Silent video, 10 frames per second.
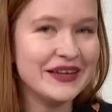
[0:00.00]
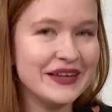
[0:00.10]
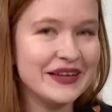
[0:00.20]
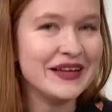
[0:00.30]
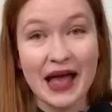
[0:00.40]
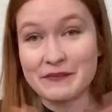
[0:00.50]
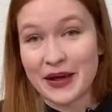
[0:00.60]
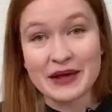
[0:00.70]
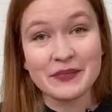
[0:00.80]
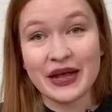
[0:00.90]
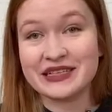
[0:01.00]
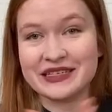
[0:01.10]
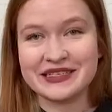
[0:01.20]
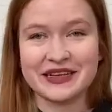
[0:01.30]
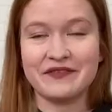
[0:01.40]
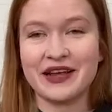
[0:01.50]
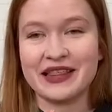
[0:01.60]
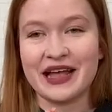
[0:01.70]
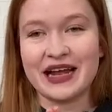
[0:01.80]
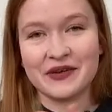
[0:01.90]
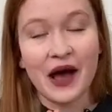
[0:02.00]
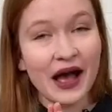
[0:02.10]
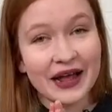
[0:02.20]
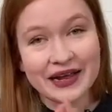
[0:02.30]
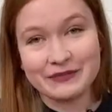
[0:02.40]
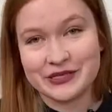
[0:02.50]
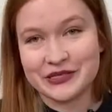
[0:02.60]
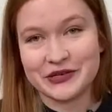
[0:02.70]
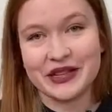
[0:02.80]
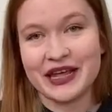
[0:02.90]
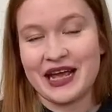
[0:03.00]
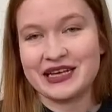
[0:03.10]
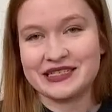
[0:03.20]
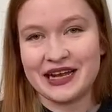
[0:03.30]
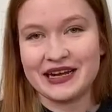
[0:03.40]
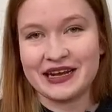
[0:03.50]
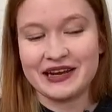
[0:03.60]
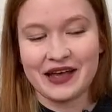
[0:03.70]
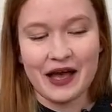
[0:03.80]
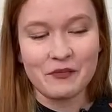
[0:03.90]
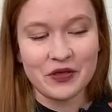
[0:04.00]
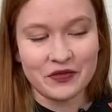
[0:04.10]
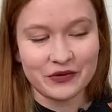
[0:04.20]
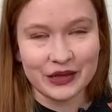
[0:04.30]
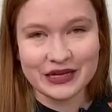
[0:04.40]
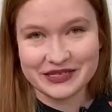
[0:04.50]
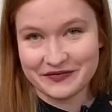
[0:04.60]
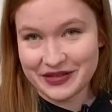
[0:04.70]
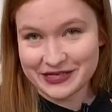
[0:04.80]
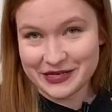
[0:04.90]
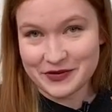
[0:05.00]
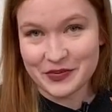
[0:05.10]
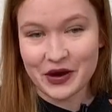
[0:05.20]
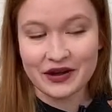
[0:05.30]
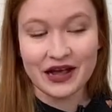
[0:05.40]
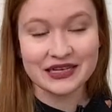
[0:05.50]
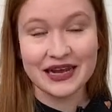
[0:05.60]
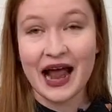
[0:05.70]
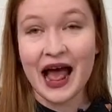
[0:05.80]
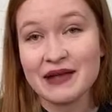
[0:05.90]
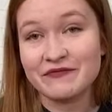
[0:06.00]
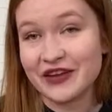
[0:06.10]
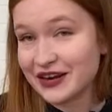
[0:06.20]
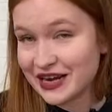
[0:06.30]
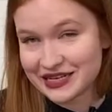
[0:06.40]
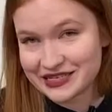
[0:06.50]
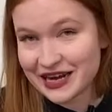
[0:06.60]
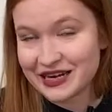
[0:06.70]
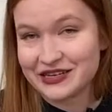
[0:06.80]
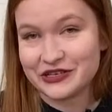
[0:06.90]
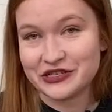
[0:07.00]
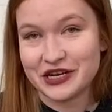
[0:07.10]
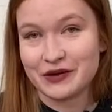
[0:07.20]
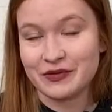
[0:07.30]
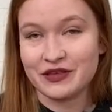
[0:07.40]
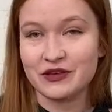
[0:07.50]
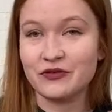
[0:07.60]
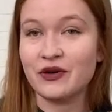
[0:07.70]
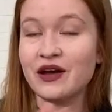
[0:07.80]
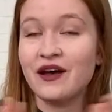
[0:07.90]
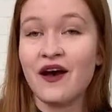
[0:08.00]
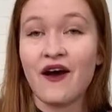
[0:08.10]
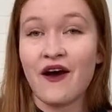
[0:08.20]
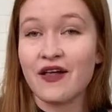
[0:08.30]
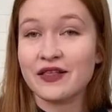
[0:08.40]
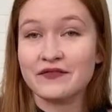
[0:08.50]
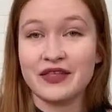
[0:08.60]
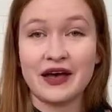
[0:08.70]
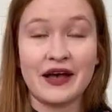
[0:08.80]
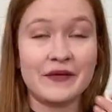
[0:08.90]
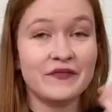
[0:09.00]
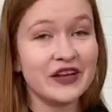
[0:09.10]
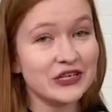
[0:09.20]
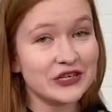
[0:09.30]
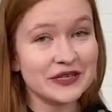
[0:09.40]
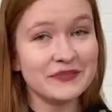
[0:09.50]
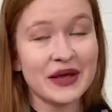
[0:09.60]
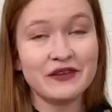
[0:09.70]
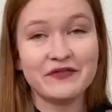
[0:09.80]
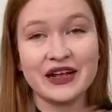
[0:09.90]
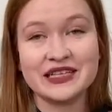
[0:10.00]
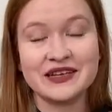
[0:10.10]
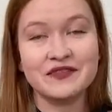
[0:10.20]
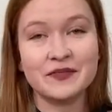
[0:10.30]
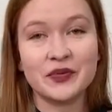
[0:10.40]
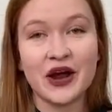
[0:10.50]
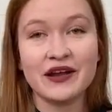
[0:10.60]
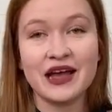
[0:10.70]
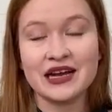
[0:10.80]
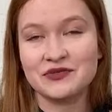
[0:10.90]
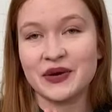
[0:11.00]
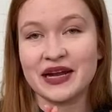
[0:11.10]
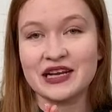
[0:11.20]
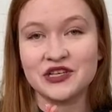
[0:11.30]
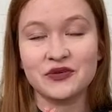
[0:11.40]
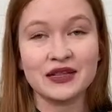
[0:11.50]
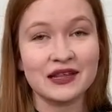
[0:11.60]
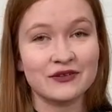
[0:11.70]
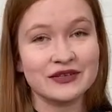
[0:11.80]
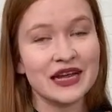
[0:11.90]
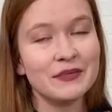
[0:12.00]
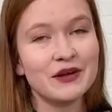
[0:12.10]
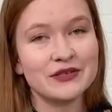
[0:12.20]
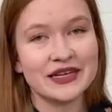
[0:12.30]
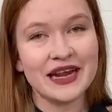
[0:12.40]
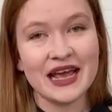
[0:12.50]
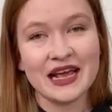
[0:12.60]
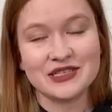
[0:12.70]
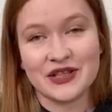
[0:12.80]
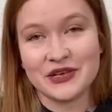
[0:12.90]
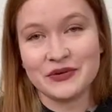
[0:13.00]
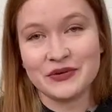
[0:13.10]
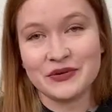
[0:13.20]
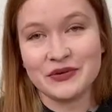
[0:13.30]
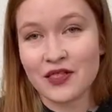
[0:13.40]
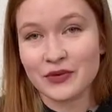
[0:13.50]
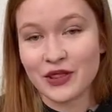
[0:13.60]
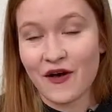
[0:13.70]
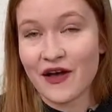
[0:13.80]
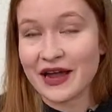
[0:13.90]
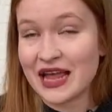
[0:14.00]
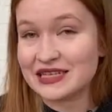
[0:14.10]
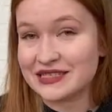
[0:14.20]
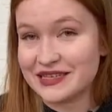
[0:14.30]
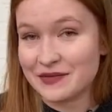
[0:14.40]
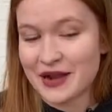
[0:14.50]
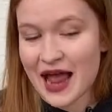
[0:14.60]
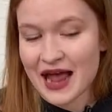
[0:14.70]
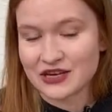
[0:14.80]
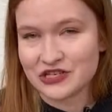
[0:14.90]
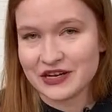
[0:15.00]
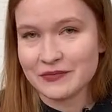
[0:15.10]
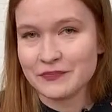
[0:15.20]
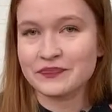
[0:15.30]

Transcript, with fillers: like paint pens and stuff like that. So I am certainly excited um, with the release of this new product, and am very excited to share with you all of the features and benefits of the product. We're going to do a little demo today so that you can follow along and see them in action.